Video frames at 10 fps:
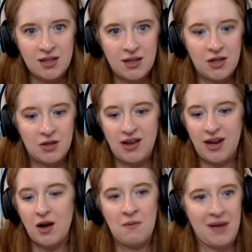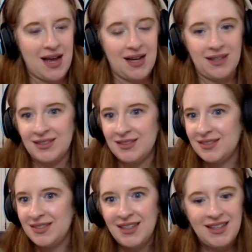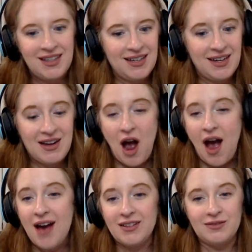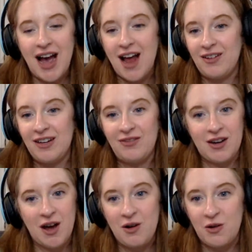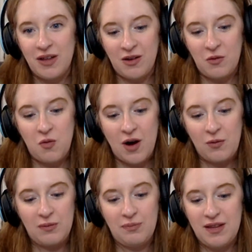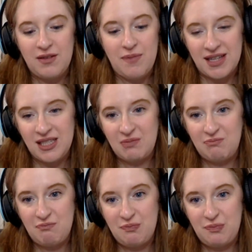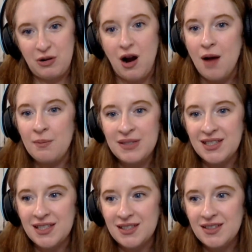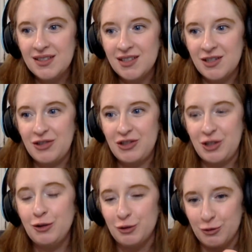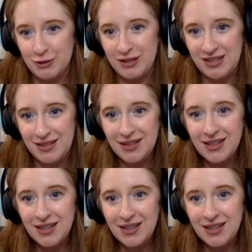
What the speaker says: and you're like, oh man, I don't even know like what would be the best prompts to choose.